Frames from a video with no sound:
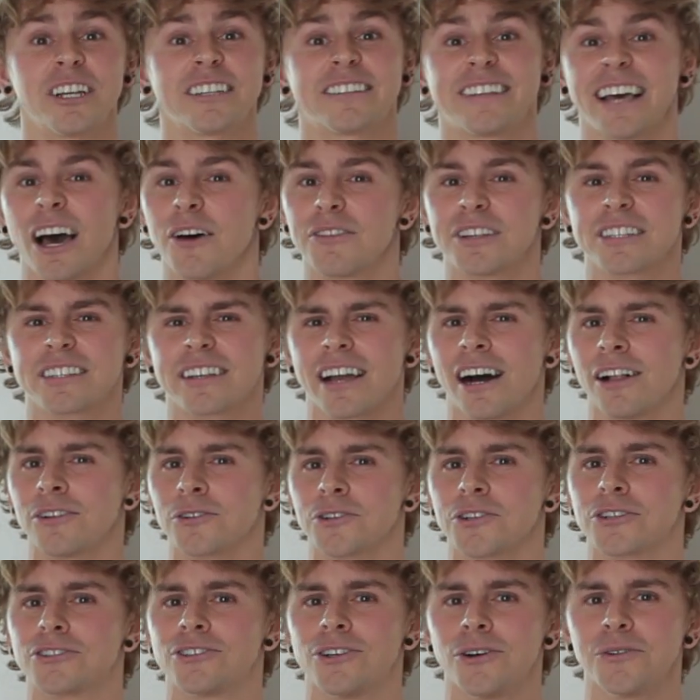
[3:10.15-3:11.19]
here, you could tell this
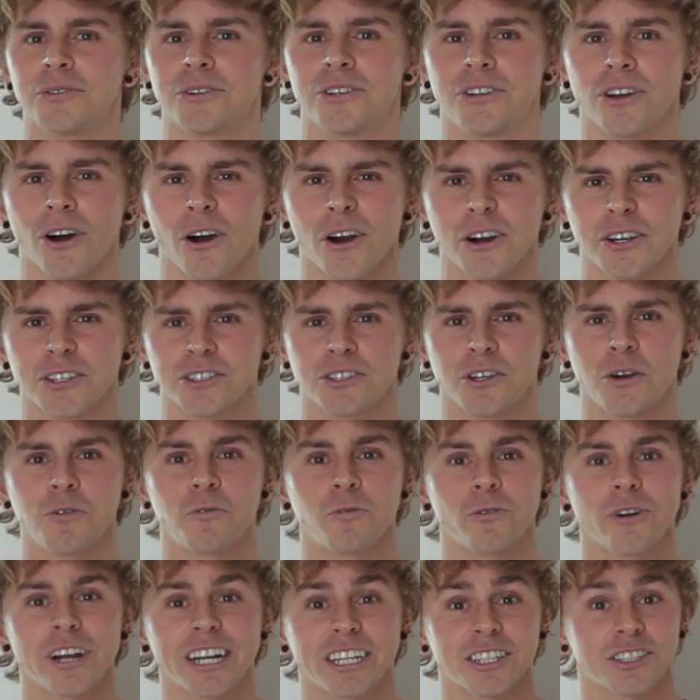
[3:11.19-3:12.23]
color is so dark,
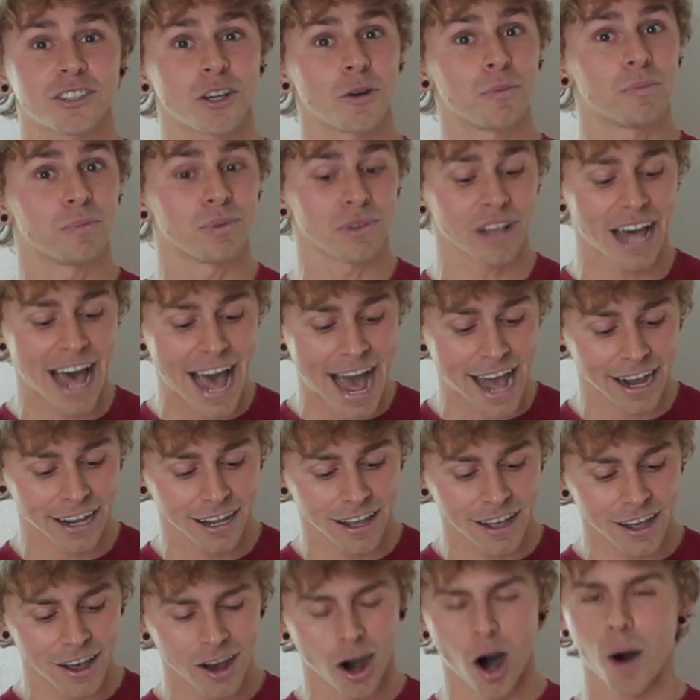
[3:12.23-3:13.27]
so rich, so
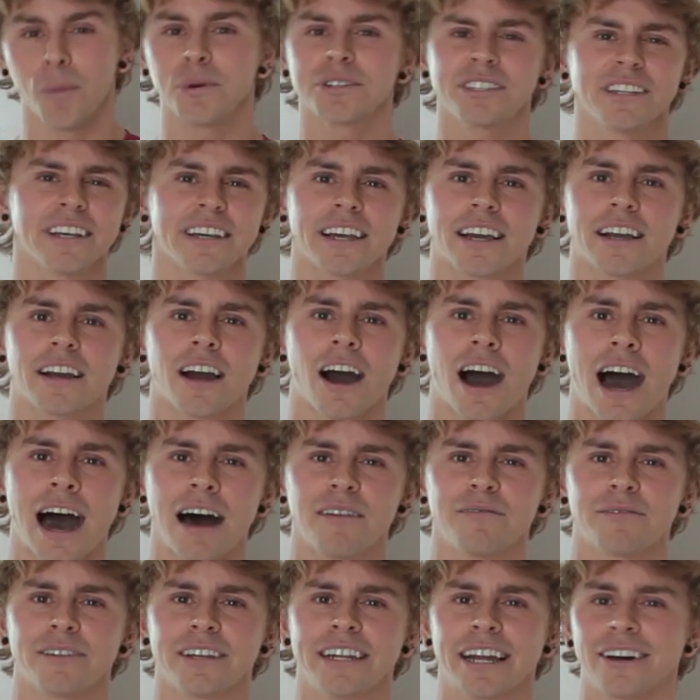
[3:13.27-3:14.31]
black, almost like a
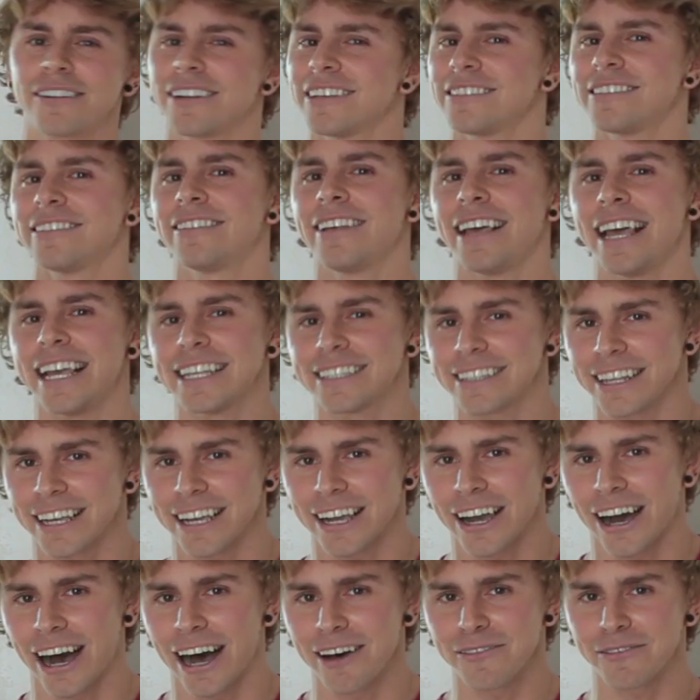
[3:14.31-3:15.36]
coffee. Now, it doesn't taste
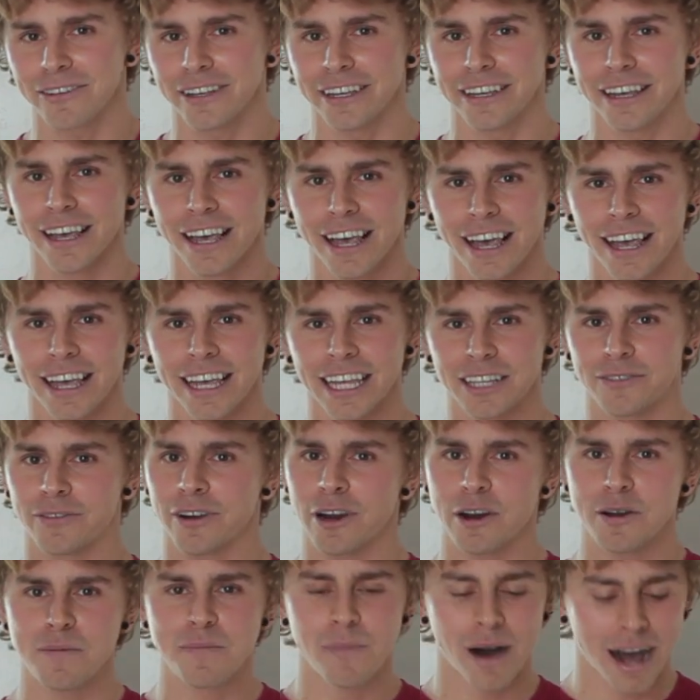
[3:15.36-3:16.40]
like coffee.
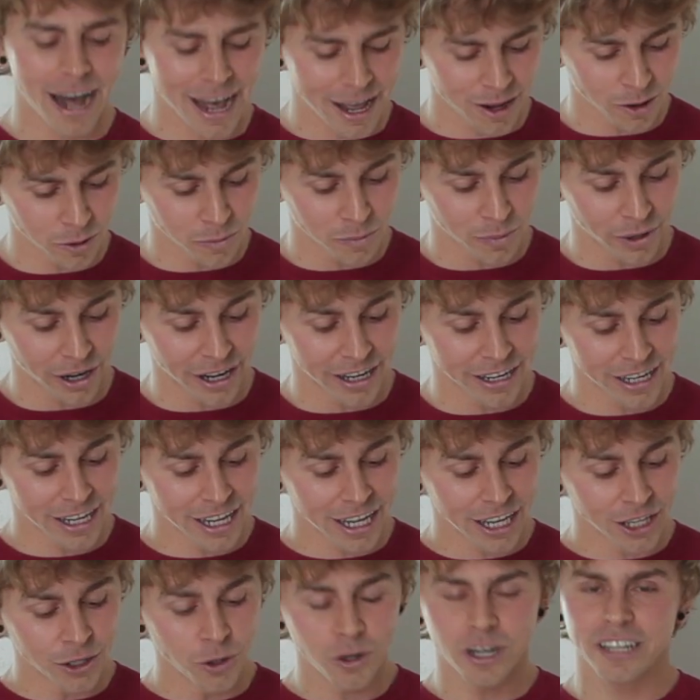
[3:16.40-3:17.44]
It's very mild,
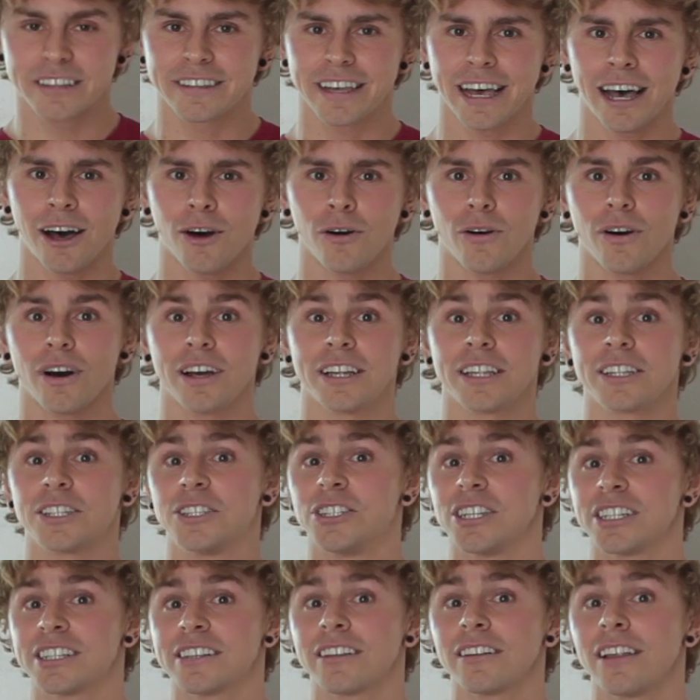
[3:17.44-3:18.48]
but you could tell
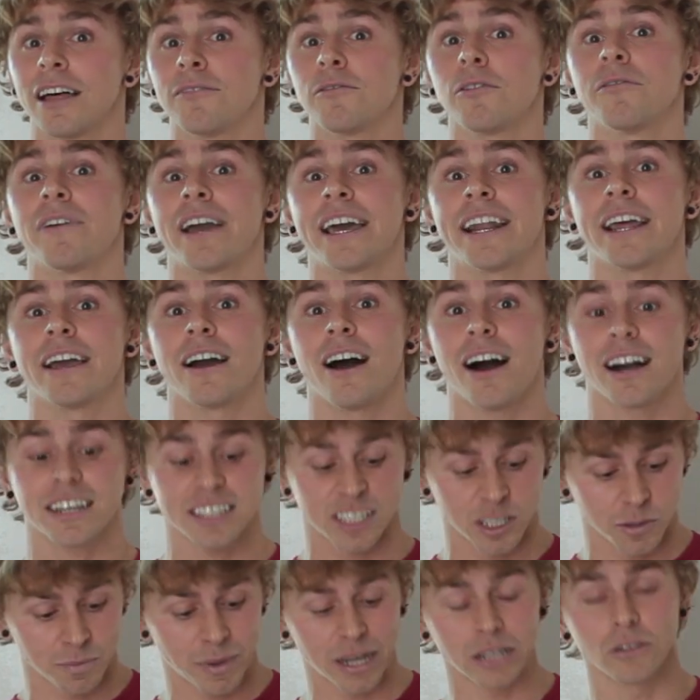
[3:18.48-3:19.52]
just the level of
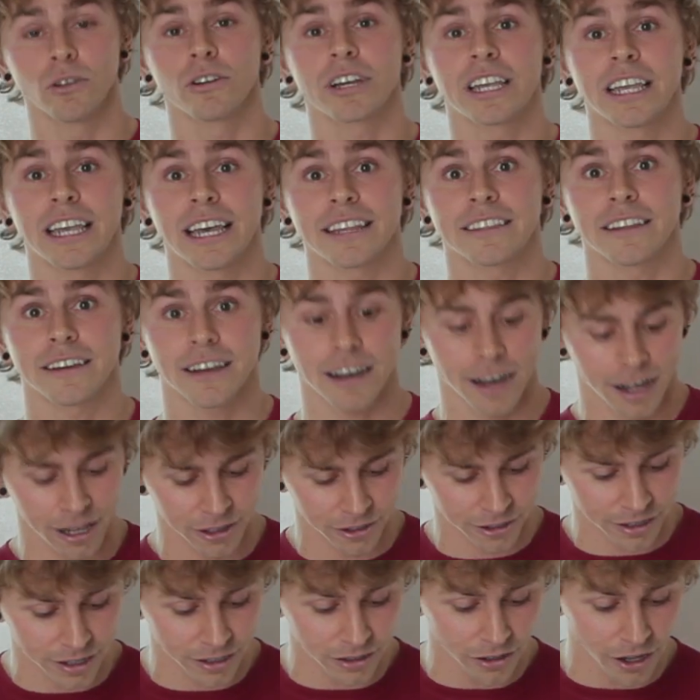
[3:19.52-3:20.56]
antioxidants by looking at the
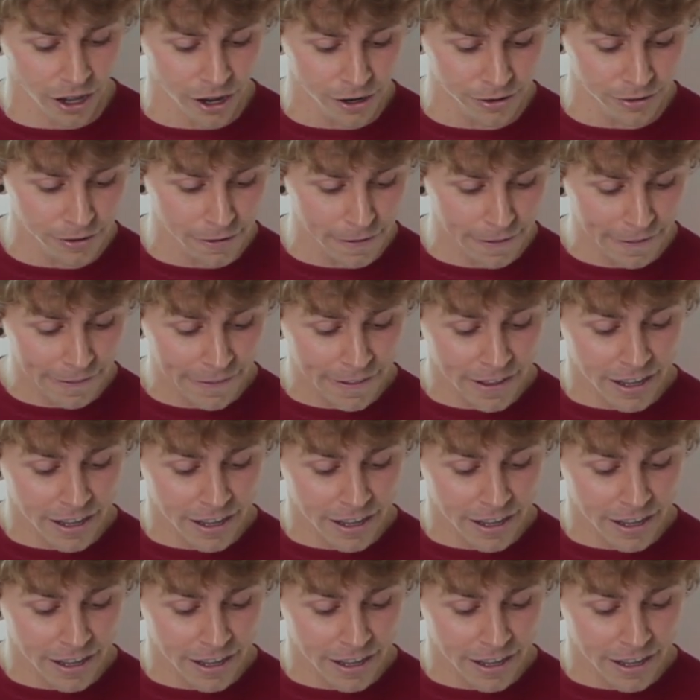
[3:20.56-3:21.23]
color alone.